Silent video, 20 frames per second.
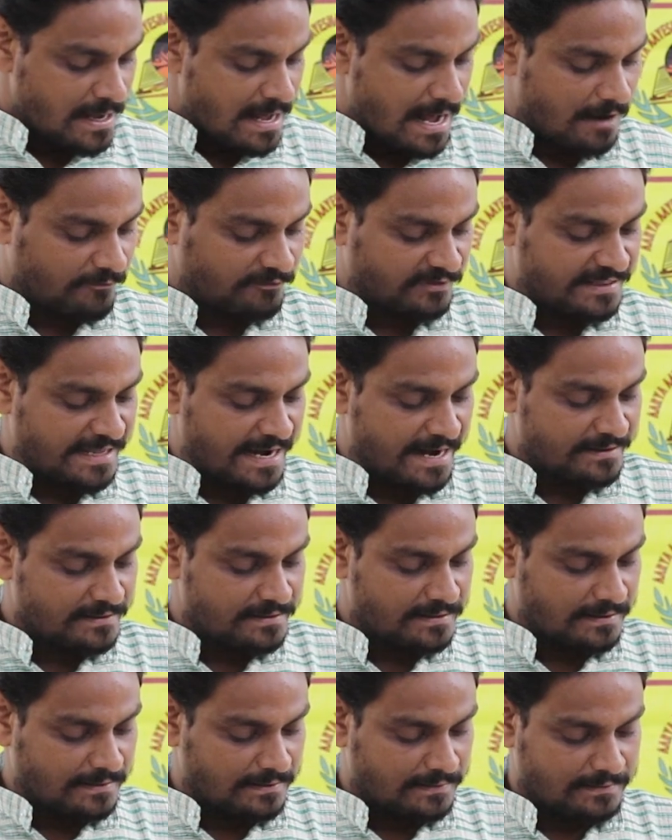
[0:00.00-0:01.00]
After
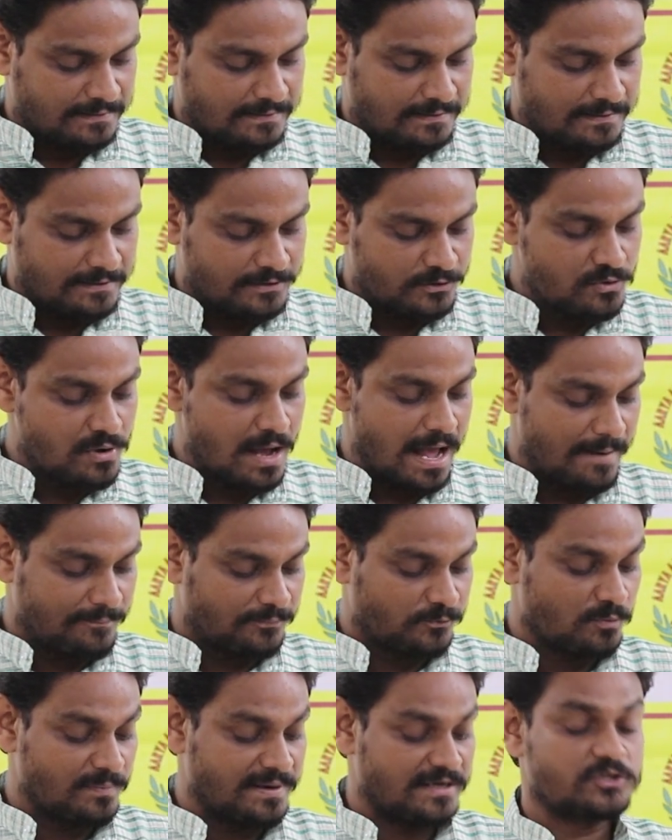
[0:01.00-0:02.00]
that, you
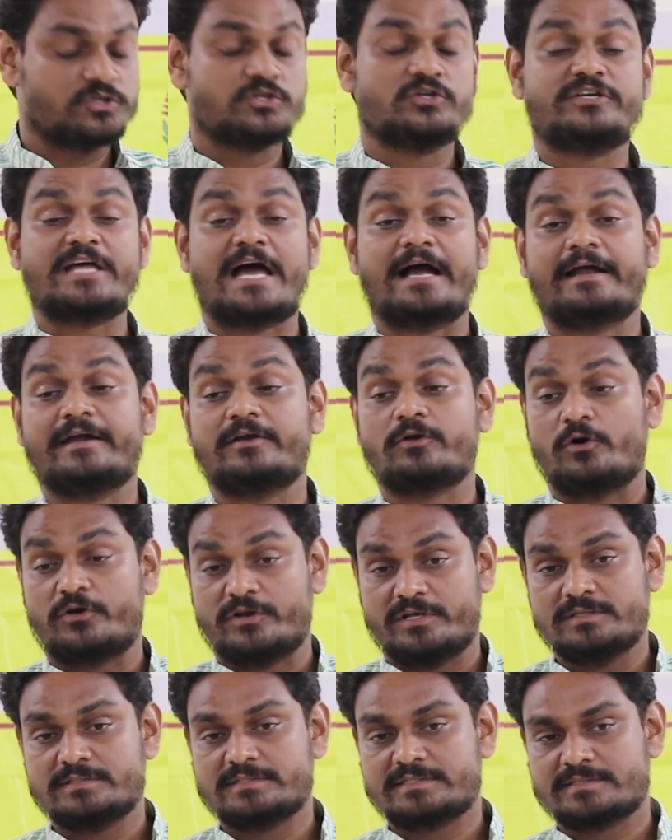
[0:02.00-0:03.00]
have to mention target
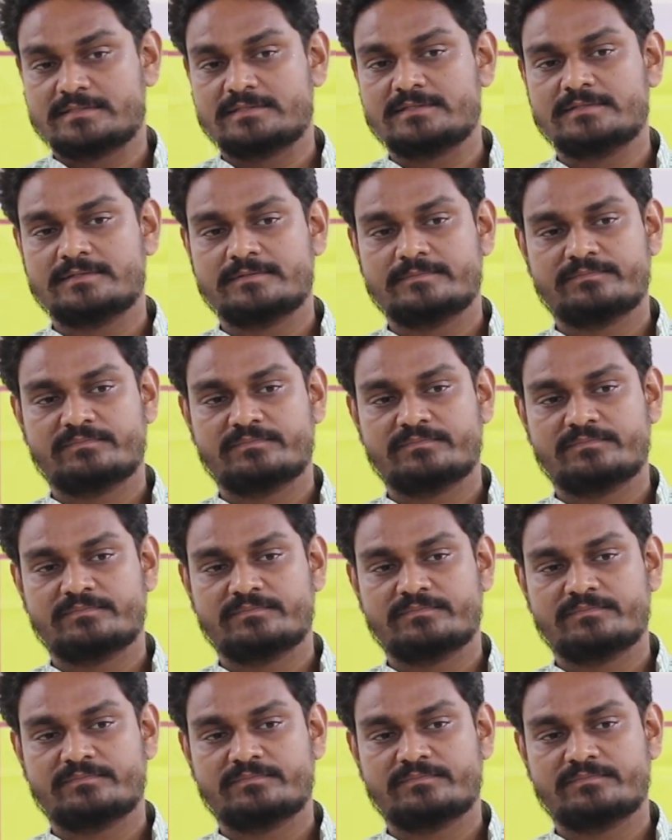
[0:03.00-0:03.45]
audience.